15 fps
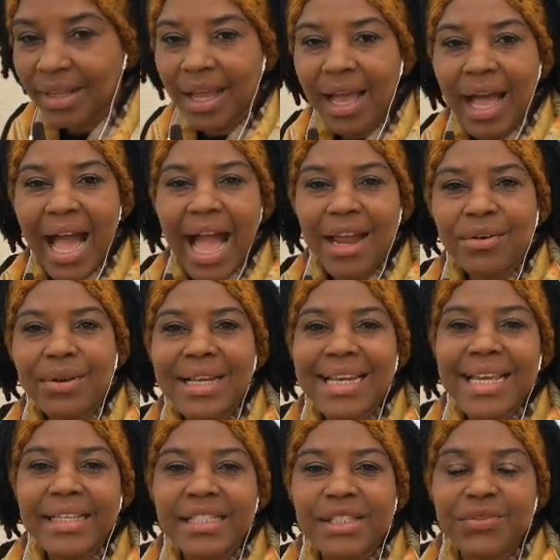I
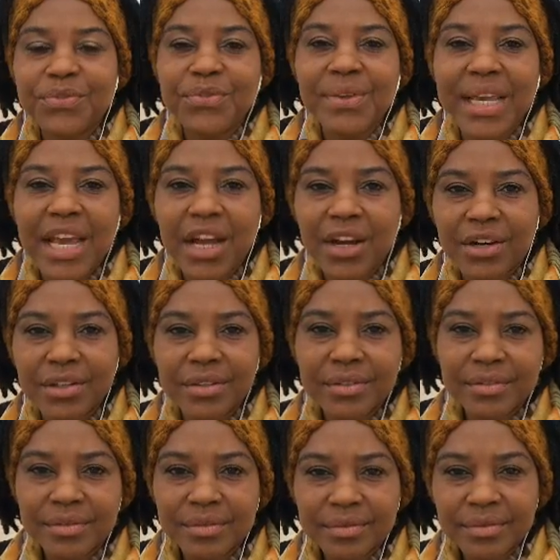release fear.
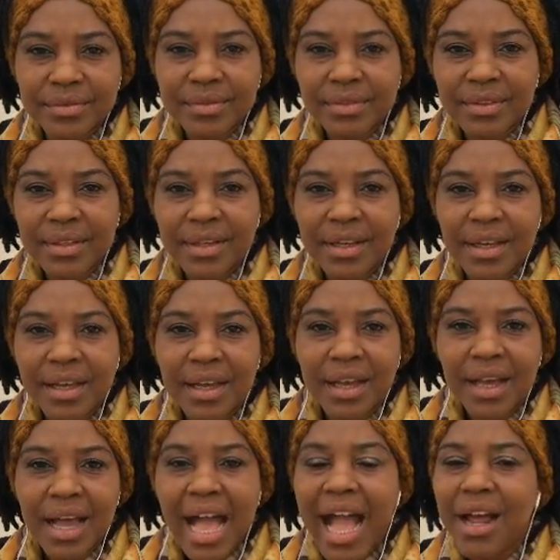
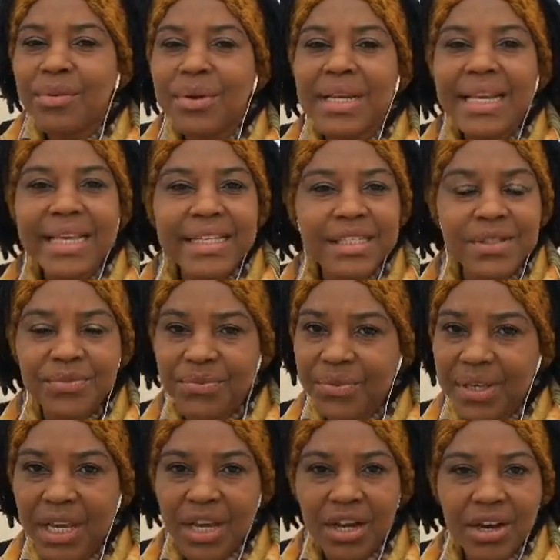I release
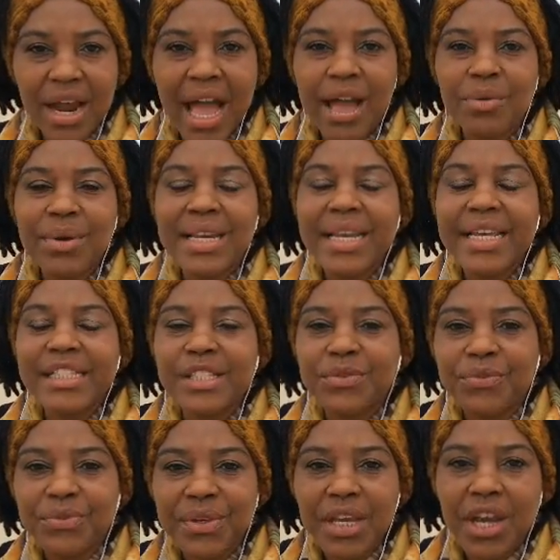fear. I release
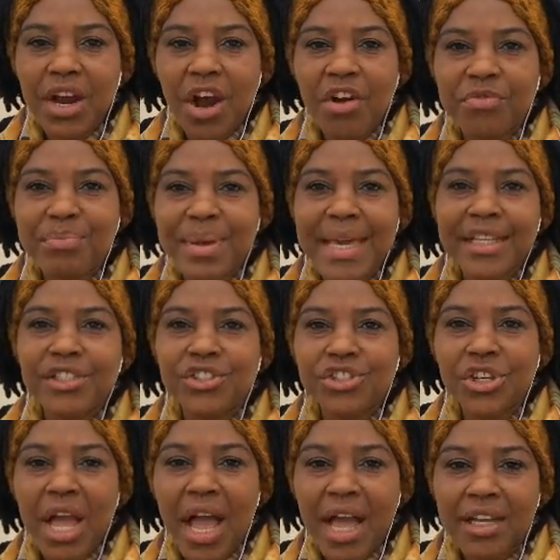fear of being
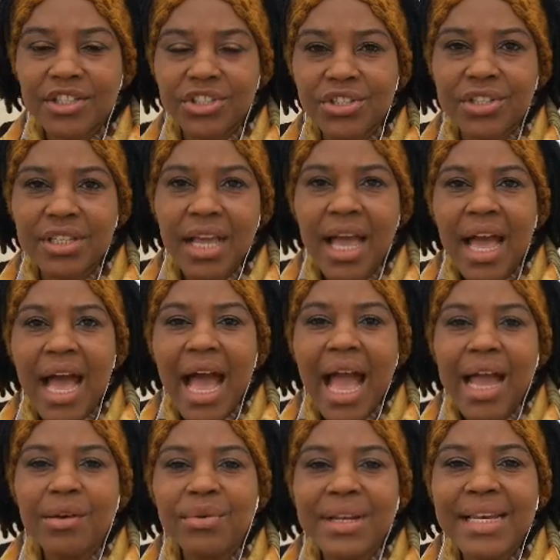judged.
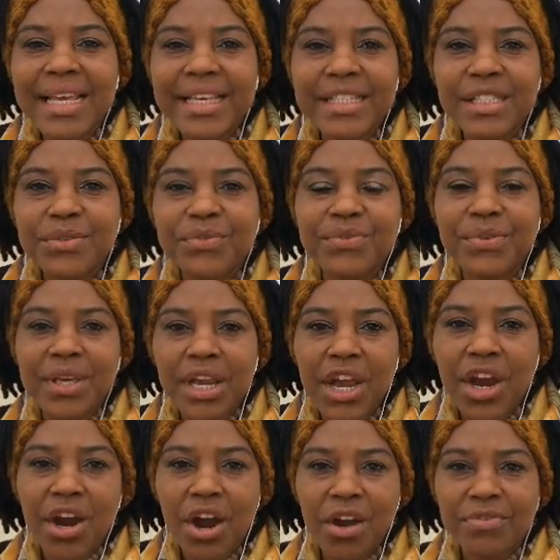I release
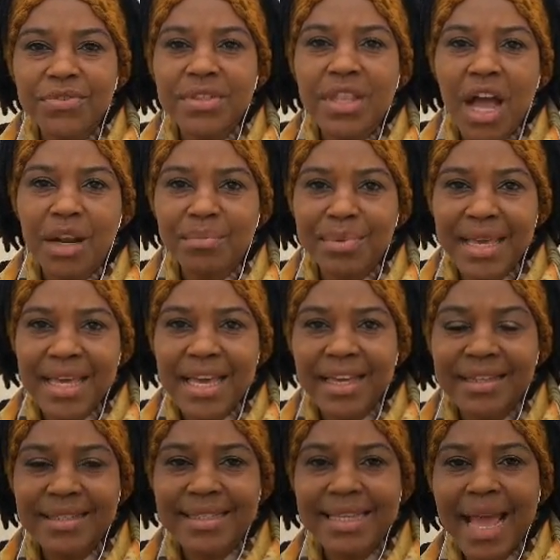fear of not being
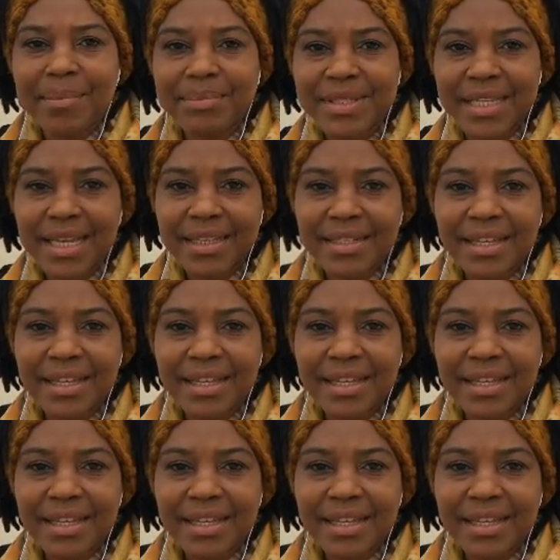accepted.